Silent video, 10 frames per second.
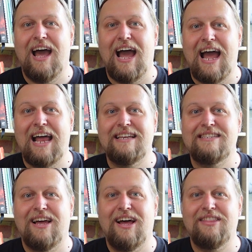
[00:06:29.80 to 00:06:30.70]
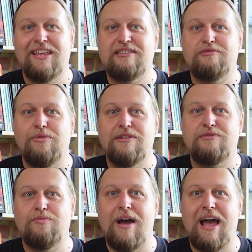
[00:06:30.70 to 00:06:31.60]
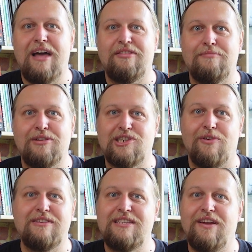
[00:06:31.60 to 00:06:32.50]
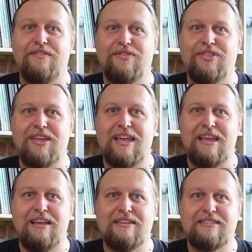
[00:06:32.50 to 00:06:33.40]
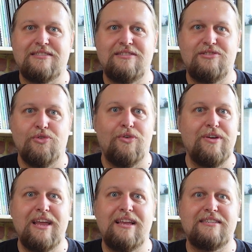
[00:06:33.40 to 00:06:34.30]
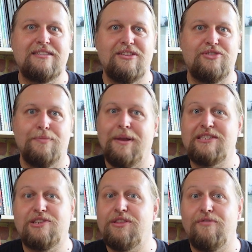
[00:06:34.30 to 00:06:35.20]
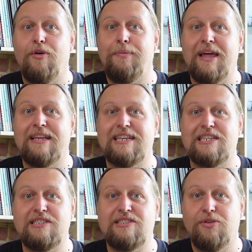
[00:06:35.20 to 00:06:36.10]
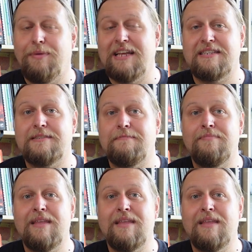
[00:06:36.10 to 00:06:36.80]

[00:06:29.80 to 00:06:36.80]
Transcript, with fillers: and this was where the majority of the stories that took place during the role-playing sessions took place.